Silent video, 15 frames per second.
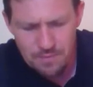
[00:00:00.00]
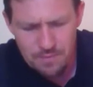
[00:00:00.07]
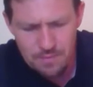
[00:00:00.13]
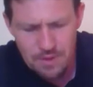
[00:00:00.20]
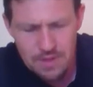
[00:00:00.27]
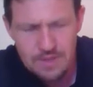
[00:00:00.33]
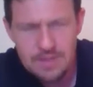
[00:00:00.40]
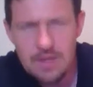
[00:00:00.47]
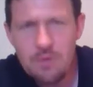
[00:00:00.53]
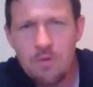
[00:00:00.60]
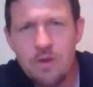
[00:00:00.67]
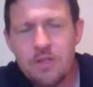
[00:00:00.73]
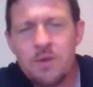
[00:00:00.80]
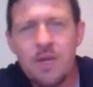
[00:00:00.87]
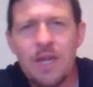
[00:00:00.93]
They say, well,
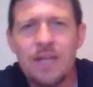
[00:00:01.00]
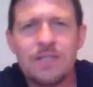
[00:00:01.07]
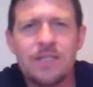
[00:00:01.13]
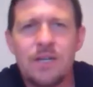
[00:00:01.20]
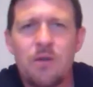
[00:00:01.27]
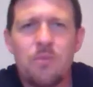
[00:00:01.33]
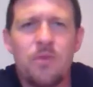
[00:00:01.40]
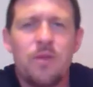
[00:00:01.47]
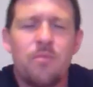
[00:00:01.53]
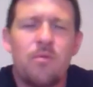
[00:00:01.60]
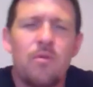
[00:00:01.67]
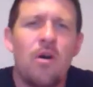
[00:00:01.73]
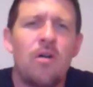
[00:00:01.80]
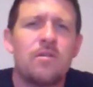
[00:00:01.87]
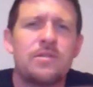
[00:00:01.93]
you can't tell people
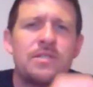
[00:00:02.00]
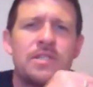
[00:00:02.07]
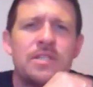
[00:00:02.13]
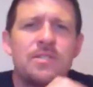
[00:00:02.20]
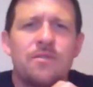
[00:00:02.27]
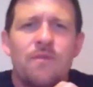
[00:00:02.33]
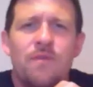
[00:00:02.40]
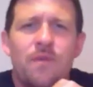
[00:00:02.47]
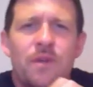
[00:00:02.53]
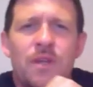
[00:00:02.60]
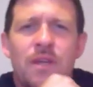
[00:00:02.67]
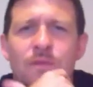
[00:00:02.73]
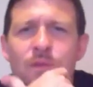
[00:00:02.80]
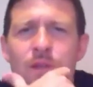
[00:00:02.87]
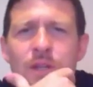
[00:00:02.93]
all sins are
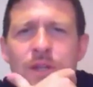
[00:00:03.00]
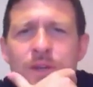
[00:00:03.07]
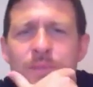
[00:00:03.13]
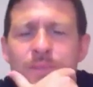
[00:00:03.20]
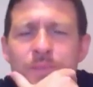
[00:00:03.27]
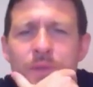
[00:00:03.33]
forgiven and